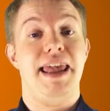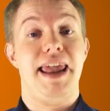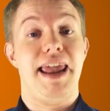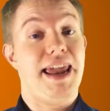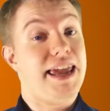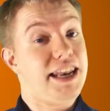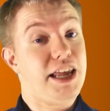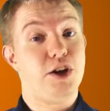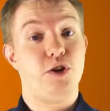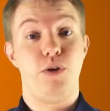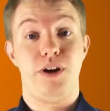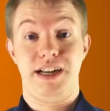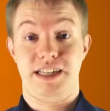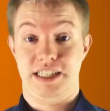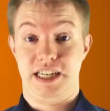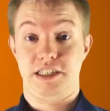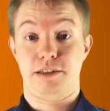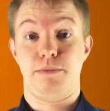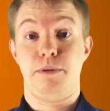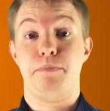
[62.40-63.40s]
Any
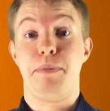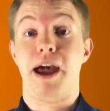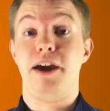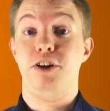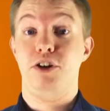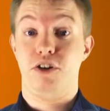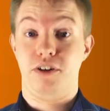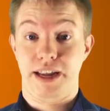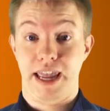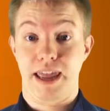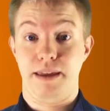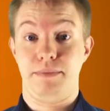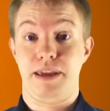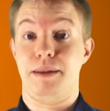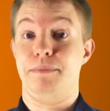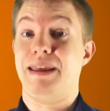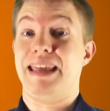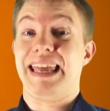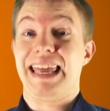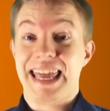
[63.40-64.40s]
criticism about your game can
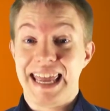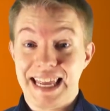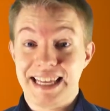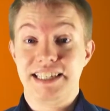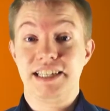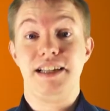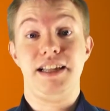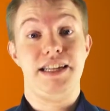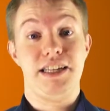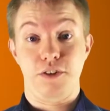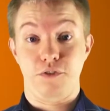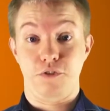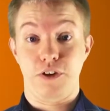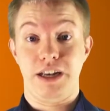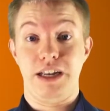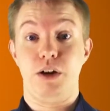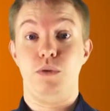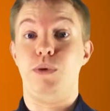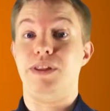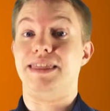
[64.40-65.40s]
be easily
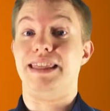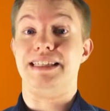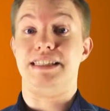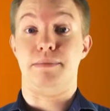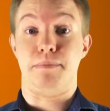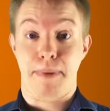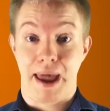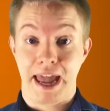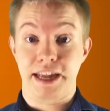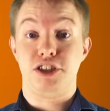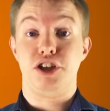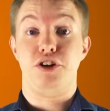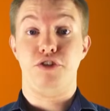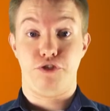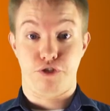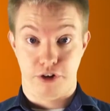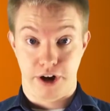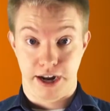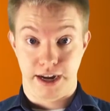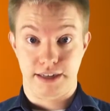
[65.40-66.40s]
defended with this magic
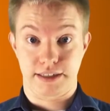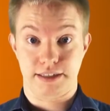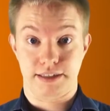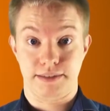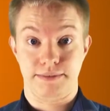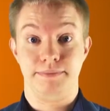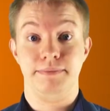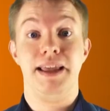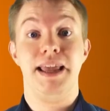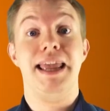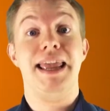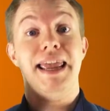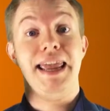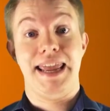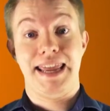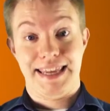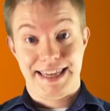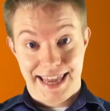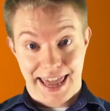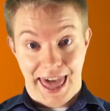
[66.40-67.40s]
phrase.
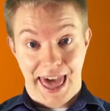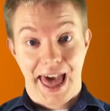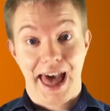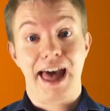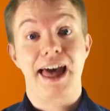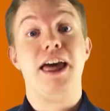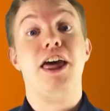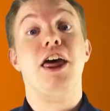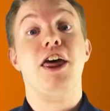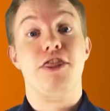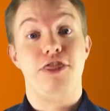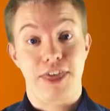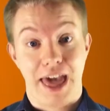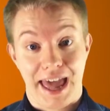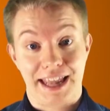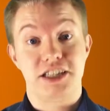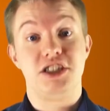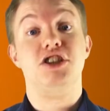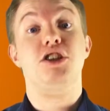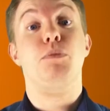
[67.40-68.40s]
Yeah,
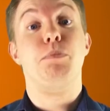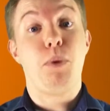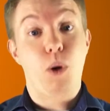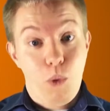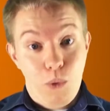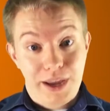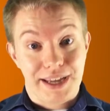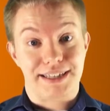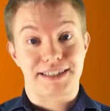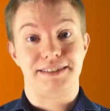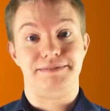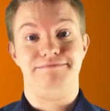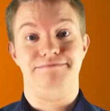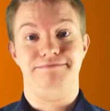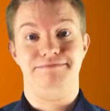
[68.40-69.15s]
that's the point.